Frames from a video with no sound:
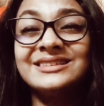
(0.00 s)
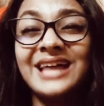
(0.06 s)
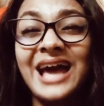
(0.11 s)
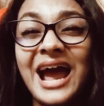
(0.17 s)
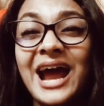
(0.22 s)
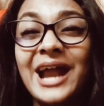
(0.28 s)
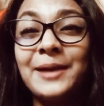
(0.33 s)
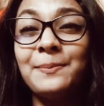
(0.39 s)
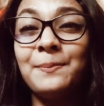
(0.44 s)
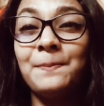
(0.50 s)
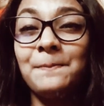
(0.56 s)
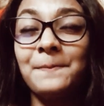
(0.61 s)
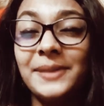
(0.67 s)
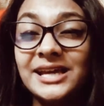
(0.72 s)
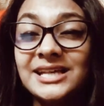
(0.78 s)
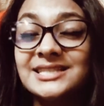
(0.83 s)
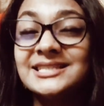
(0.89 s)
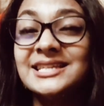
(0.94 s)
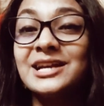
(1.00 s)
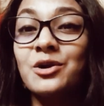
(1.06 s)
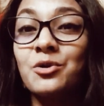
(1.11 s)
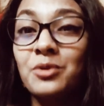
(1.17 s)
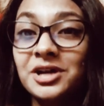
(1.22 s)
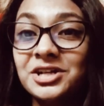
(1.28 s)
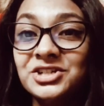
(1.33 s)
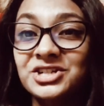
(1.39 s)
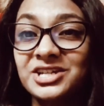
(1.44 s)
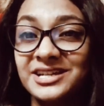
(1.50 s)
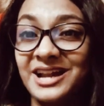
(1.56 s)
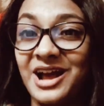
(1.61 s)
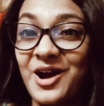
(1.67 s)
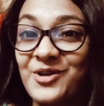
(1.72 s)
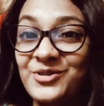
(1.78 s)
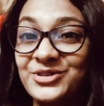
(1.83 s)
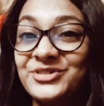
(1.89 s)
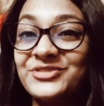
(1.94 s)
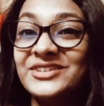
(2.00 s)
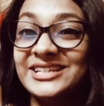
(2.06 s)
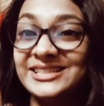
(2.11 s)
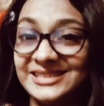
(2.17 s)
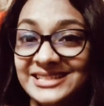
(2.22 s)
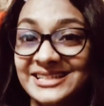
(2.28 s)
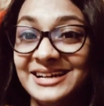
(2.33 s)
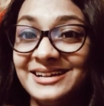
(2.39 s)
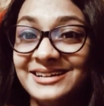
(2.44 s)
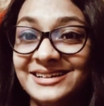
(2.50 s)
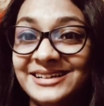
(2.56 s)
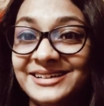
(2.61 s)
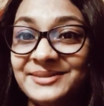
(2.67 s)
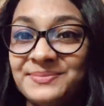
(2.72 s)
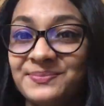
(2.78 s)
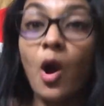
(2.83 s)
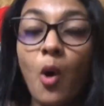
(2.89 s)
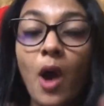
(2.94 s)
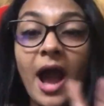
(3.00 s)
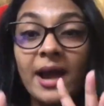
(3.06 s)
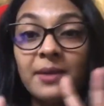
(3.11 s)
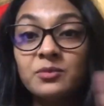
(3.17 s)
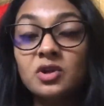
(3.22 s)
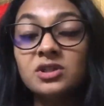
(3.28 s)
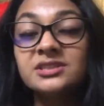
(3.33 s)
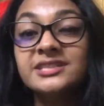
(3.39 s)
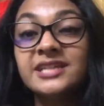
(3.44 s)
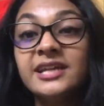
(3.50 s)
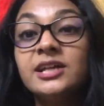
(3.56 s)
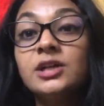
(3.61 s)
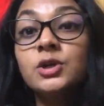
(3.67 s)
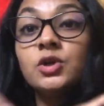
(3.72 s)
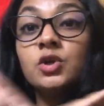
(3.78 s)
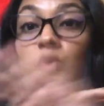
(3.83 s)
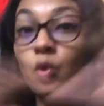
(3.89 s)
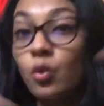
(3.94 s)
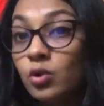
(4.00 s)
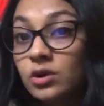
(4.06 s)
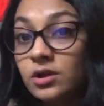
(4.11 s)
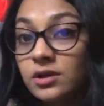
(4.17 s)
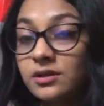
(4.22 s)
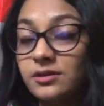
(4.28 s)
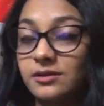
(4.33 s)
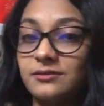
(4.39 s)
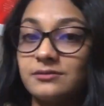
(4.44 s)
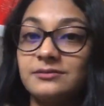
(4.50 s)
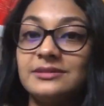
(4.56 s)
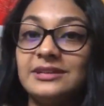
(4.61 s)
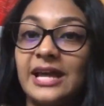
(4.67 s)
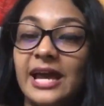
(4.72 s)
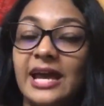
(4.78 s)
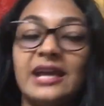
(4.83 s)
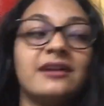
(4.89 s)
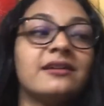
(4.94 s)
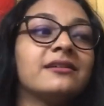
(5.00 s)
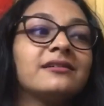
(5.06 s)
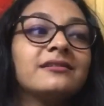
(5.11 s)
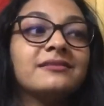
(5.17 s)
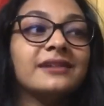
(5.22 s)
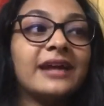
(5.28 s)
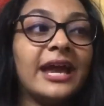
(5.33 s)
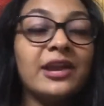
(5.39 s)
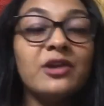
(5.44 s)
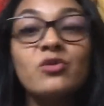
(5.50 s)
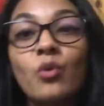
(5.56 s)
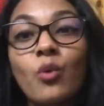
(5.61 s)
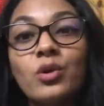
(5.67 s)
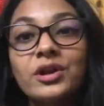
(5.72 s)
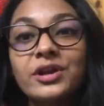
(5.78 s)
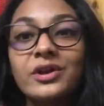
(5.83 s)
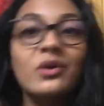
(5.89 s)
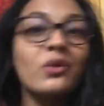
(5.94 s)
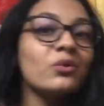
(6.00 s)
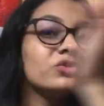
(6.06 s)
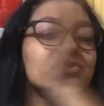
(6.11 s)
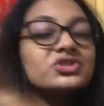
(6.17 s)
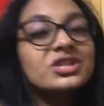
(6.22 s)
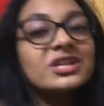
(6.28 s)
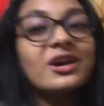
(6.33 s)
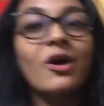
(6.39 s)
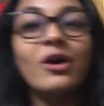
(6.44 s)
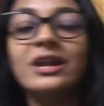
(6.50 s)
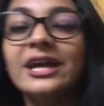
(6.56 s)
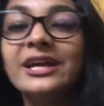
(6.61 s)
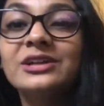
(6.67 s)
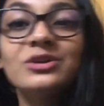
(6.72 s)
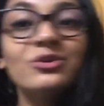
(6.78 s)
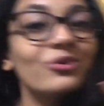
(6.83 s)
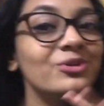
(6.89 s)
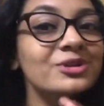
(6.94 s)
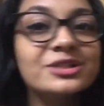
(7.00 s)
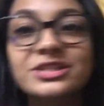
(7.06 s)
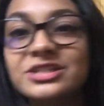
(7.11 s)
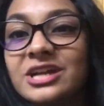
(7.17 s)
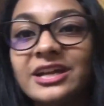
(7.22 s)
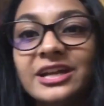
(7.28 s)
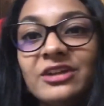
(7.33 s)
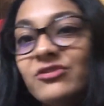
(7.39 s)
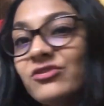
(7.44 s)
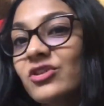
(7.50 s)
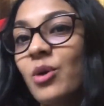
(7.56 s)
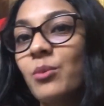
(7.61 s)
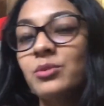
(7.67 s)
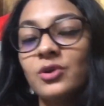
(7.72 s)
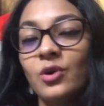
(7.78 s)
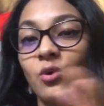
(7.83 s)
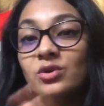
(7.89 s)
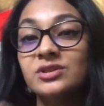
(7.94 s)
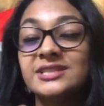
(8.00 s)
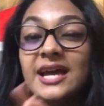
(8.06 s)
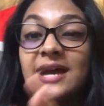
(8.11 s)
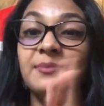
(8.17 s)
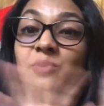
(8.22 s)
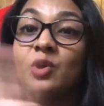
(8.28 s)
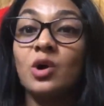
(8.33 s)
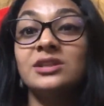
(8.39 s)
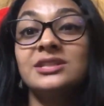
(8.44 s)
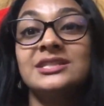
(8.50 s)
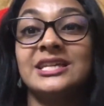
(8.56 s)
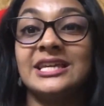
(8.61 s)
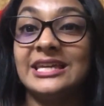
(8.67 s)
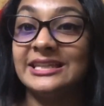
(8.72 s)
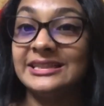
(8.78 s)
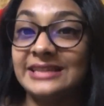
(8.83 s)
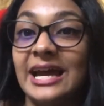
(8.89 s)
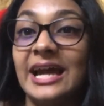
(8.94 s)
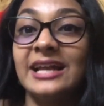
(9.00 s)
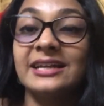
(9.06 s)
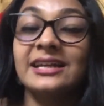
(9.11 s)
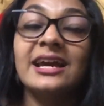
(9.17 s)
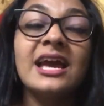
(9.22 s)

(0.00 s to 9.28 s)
that basic question out of NCERT. Now, I'm not saying don't like enroll in a coaching or like don't study from notes. I'm not saying that.